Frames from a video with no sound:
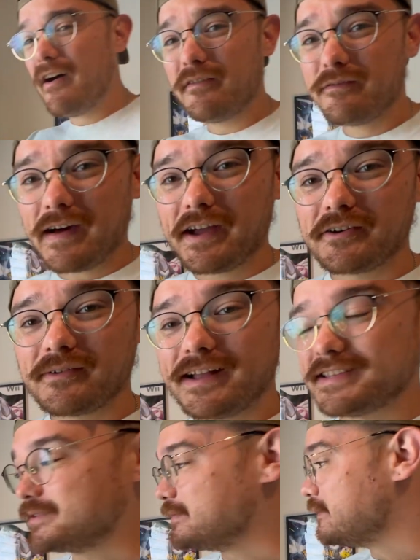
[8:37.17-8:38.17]
have Fire
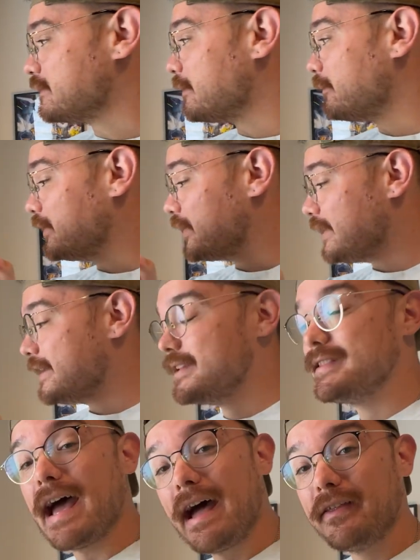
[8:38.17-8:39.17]
Red, so we've completed
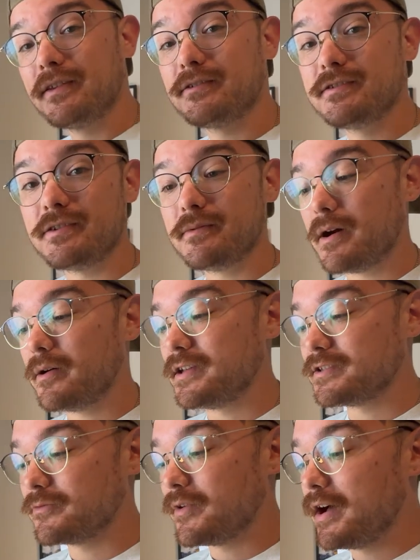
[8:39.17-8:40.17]
that little duo
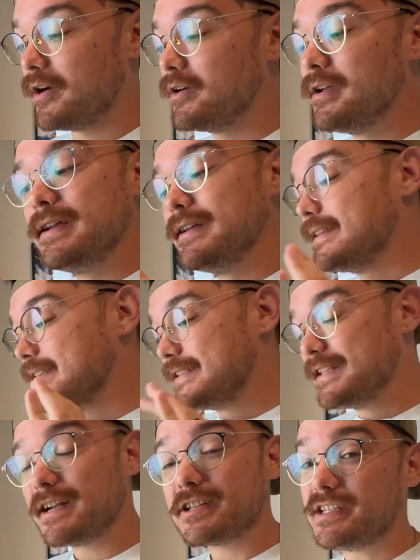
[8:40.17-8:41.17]
as well. This is
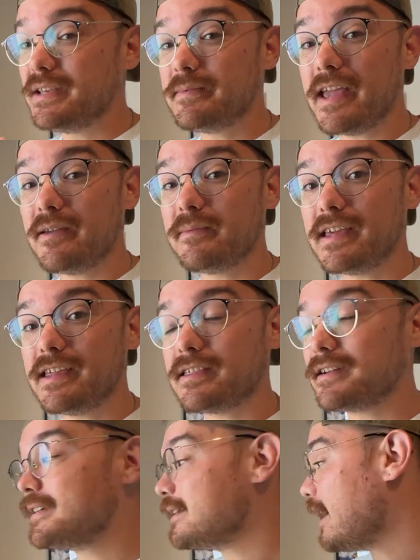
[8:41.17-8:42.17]
not a cheap game
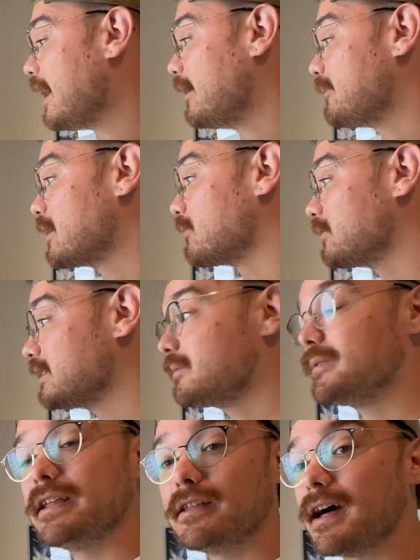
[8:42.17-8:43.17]
either, but I'm really,
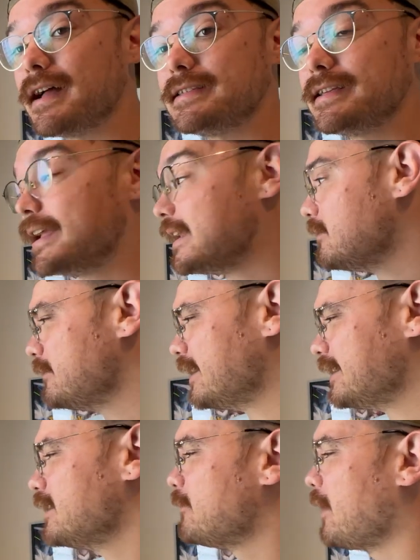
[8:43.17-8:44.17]
really glad to get it. We got
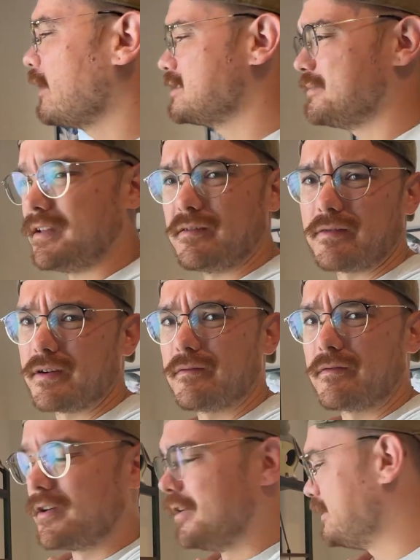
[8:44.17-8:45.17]
to get a box made for
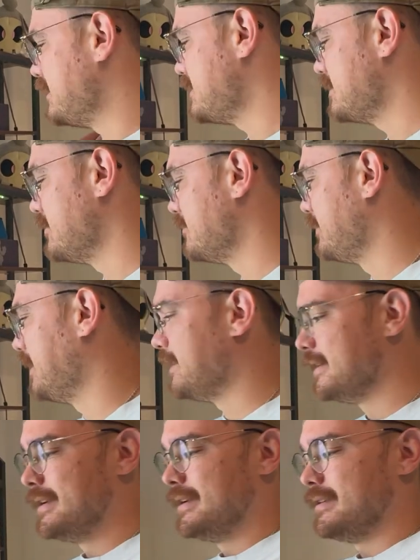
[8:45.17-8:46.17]
all of these too. But
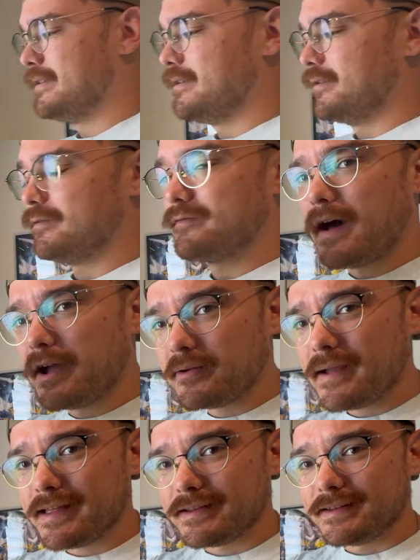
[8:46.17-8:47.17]
Fire
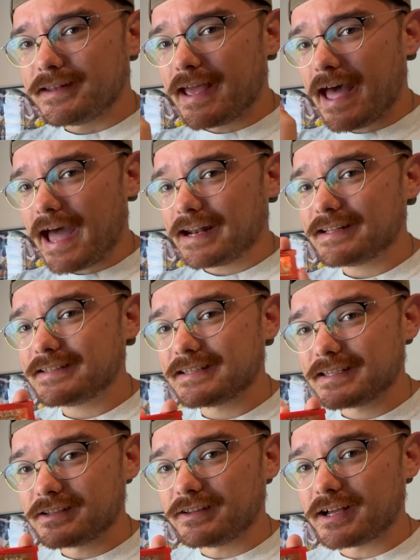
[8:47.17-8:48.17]
Red added to
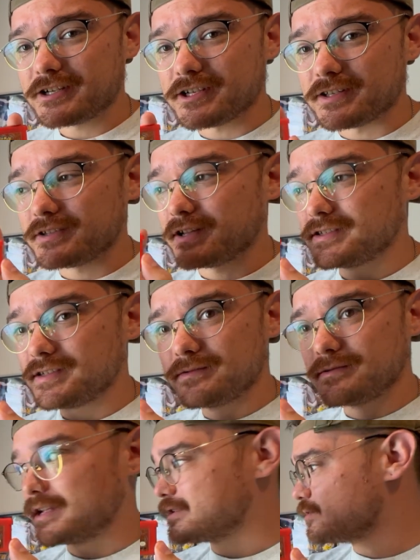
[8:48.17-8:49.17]
the collection, so
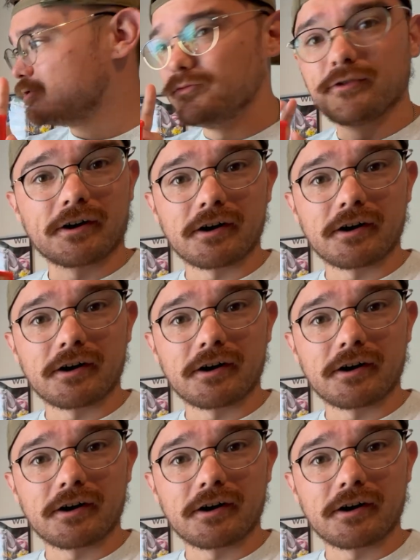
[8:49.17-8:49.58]
that's two more